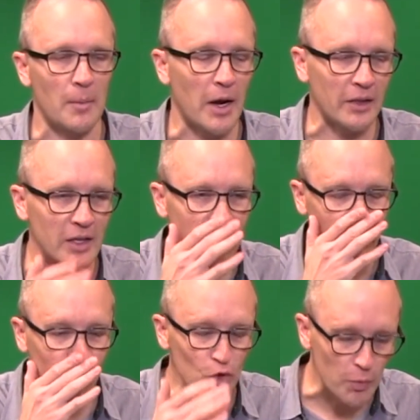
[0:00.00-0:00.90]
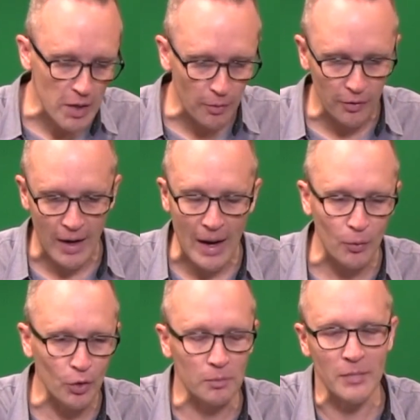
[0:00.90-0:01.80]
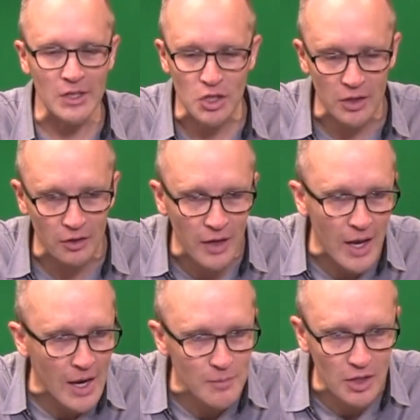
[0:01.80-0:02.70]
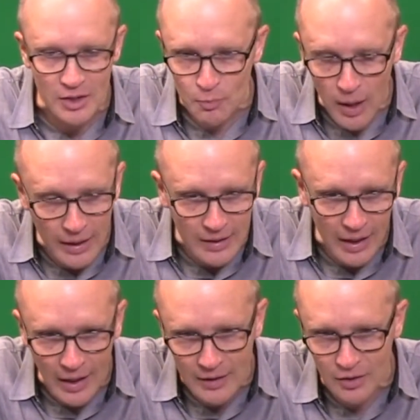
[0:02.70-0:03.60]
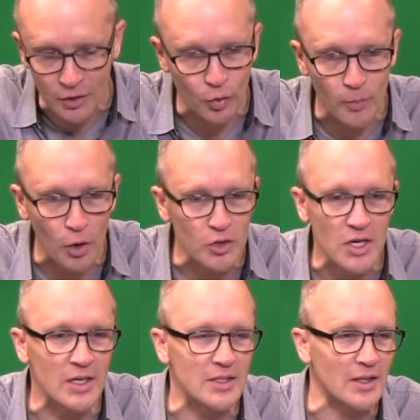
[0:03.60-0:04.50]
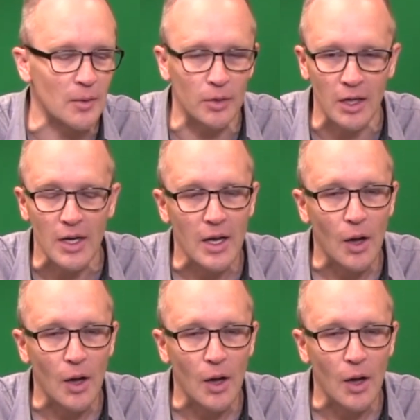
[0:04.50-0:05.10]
I think of a few people that I wouldn't mention their names on this podcast on the remote chance that they would